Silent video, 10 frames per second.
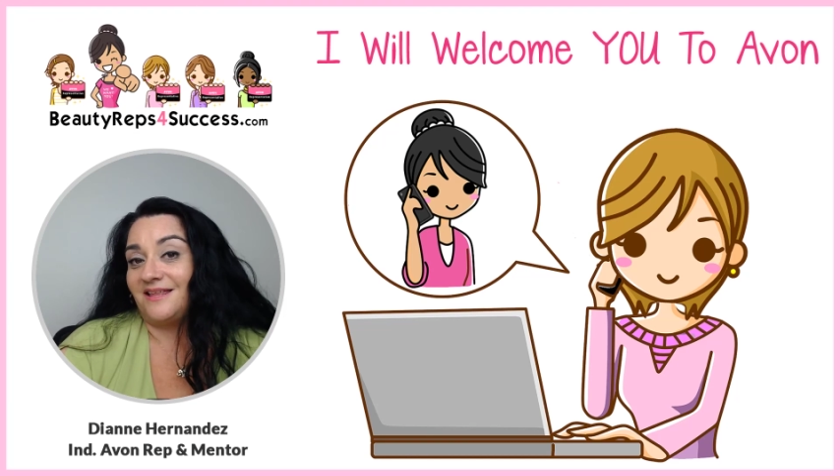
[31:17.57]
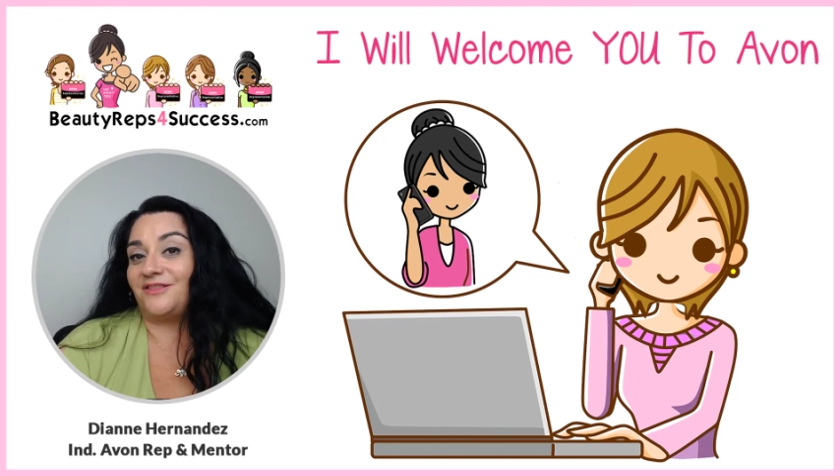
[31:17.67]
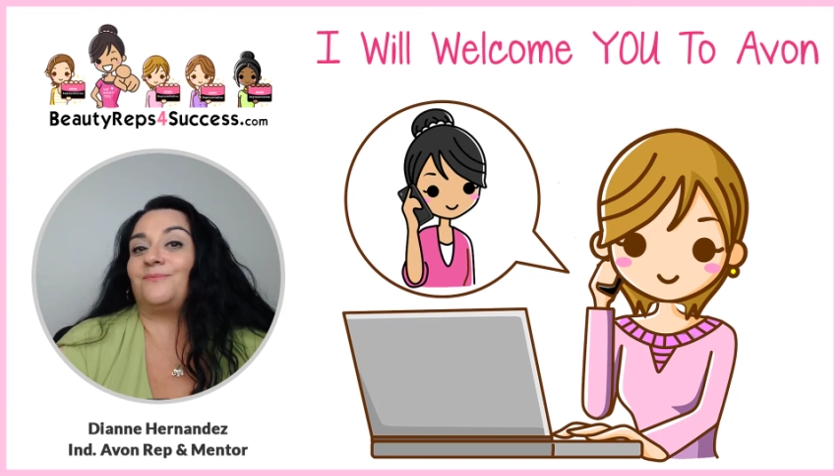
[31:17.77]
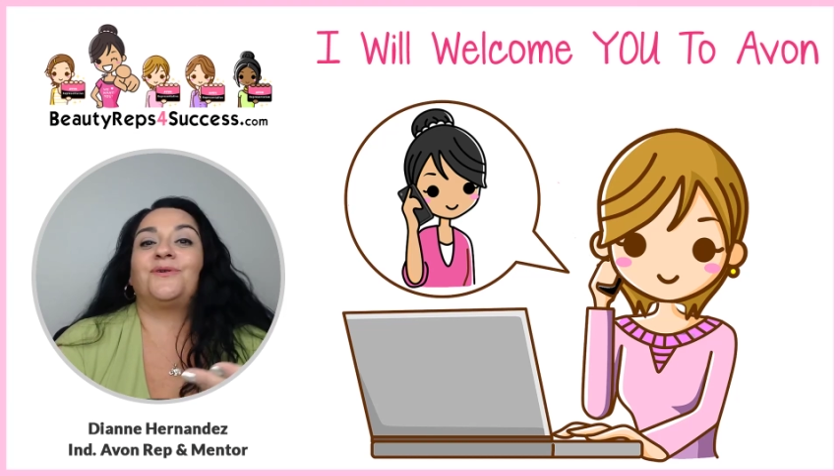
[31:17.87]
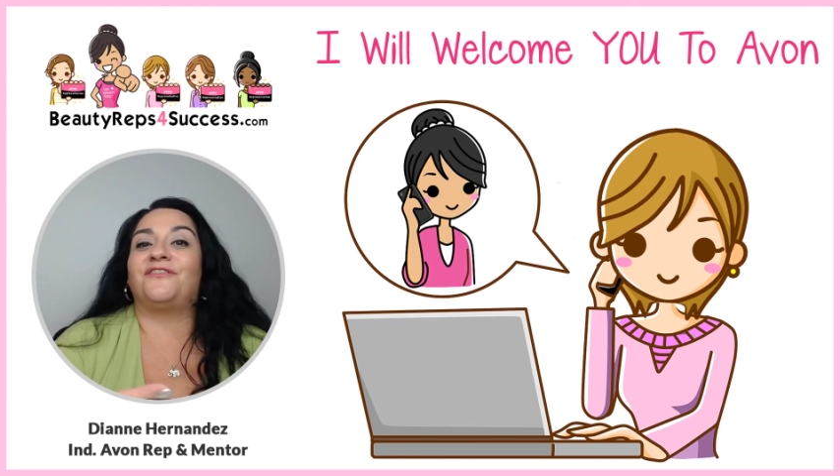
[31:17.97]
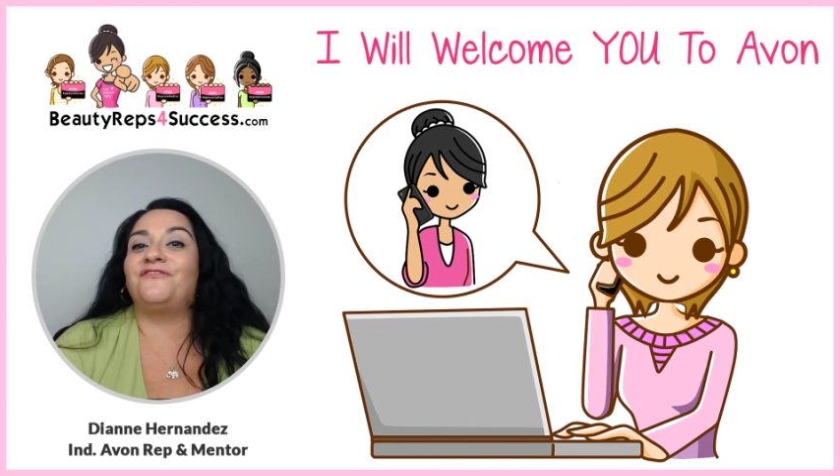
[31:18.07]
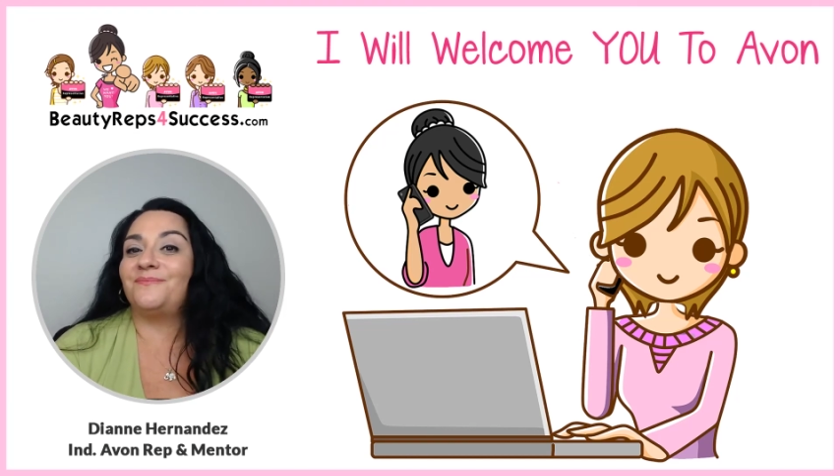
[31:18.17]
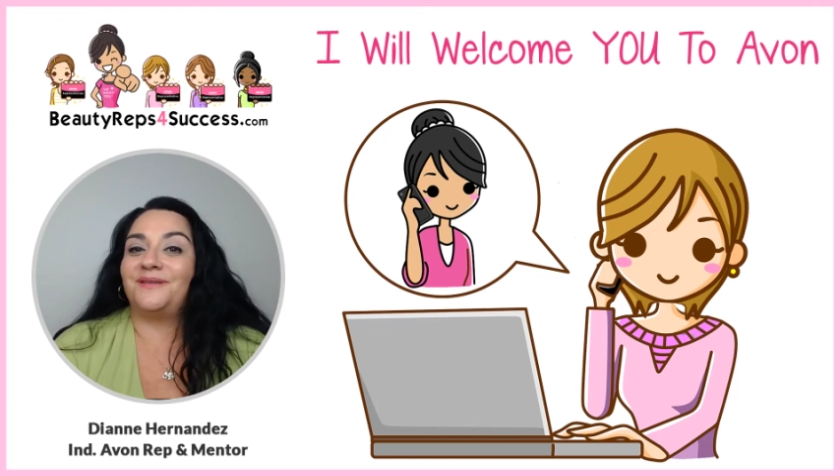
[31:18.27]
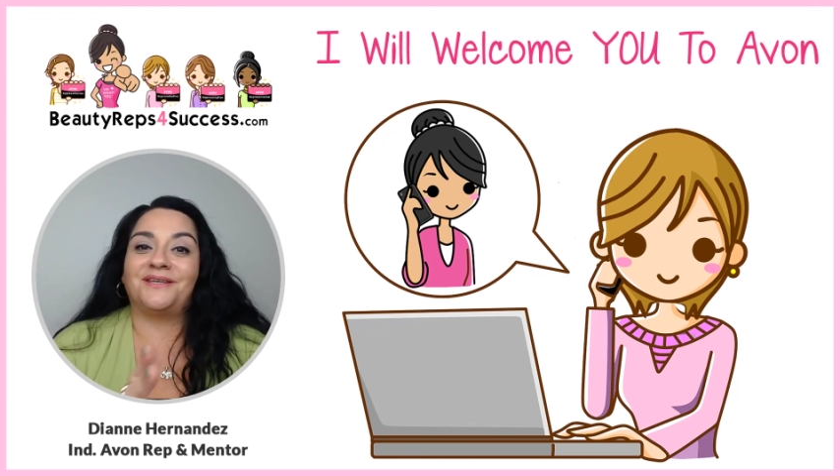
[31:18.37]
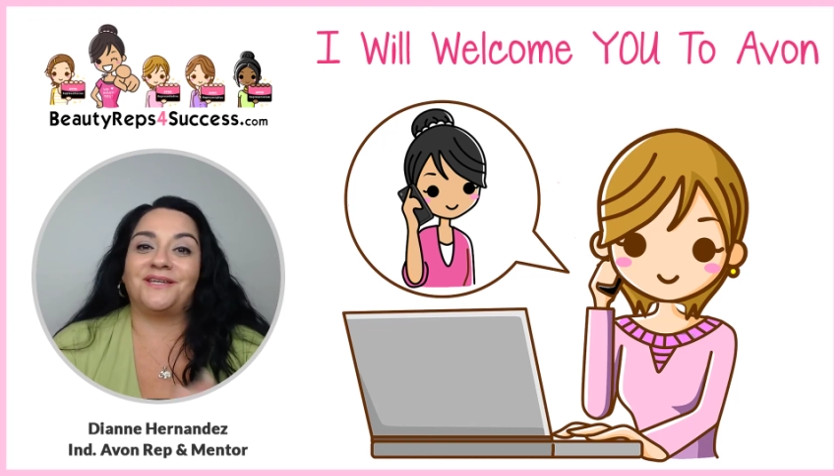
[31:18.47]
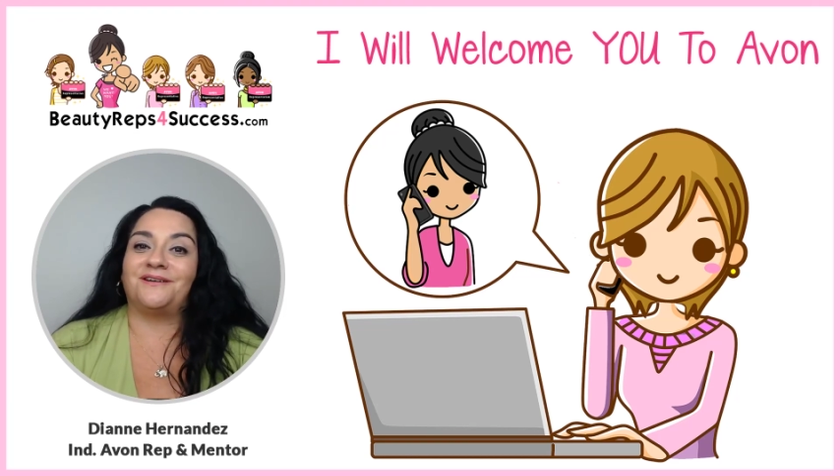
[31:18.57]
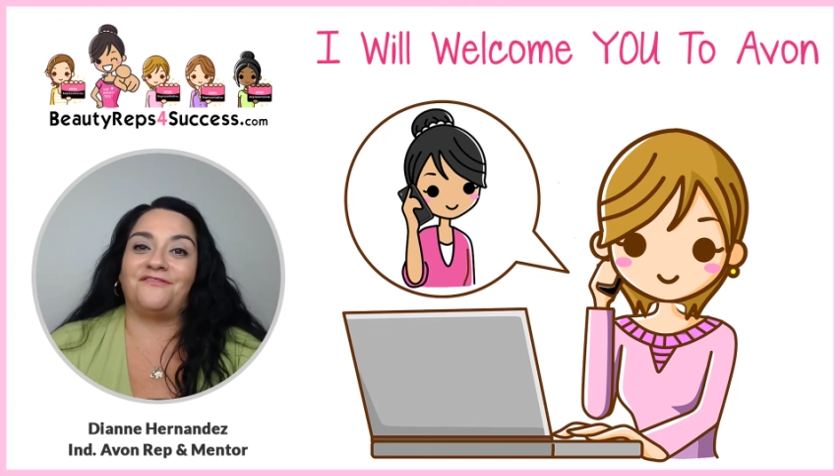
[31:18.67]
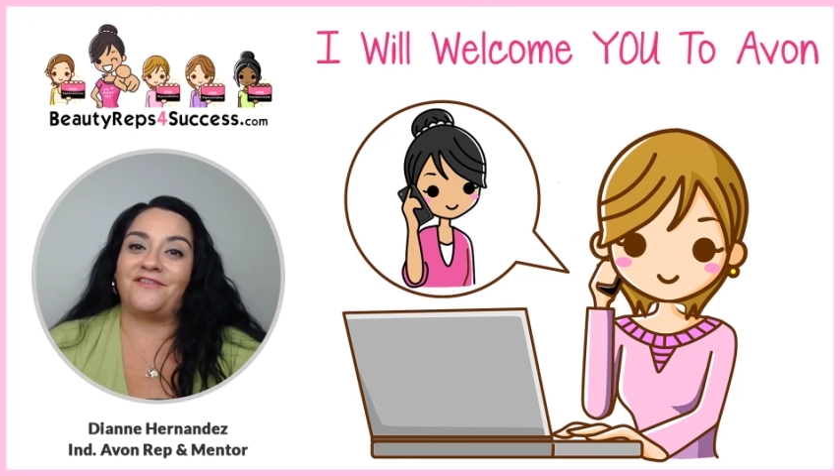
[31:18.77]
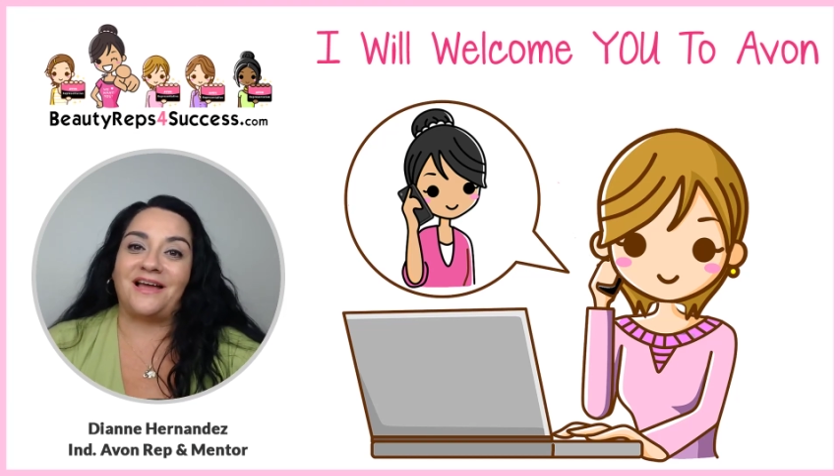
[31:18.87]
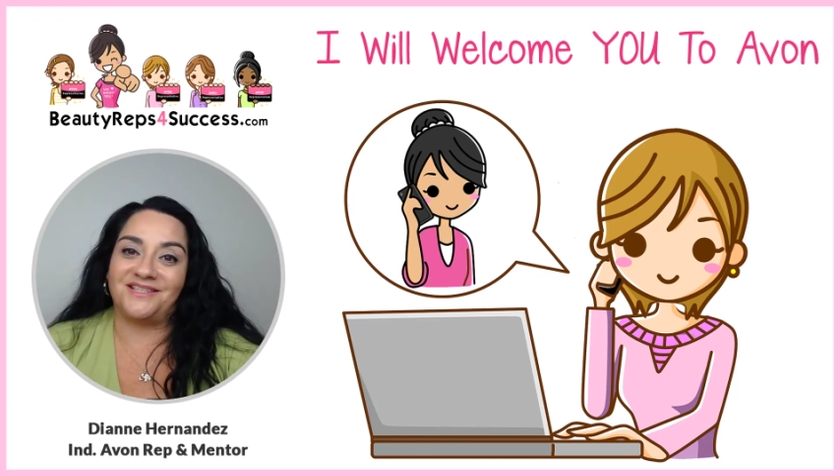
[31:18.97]
the more familiar and
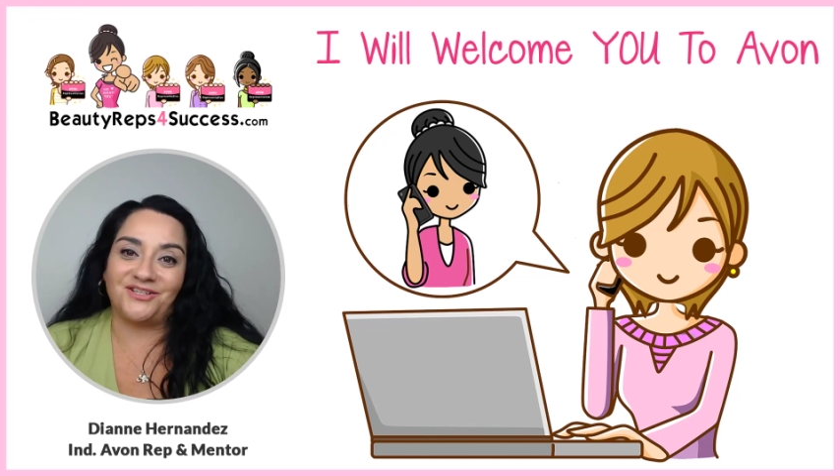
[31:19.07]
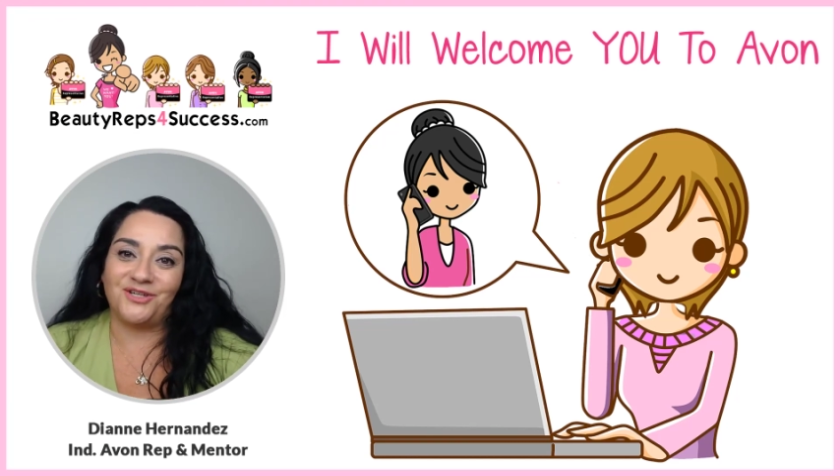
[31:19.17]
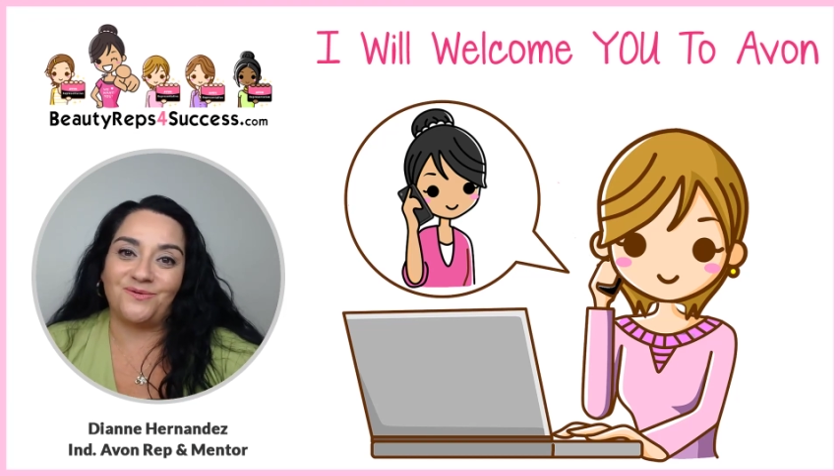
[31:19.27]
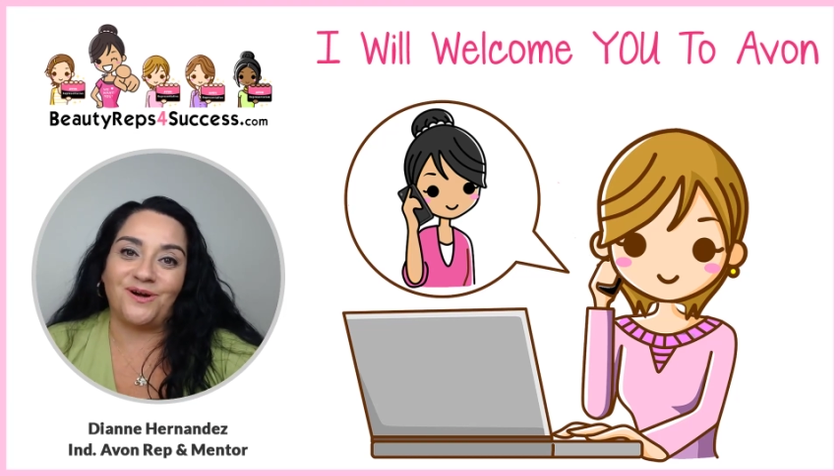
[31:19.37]
faster you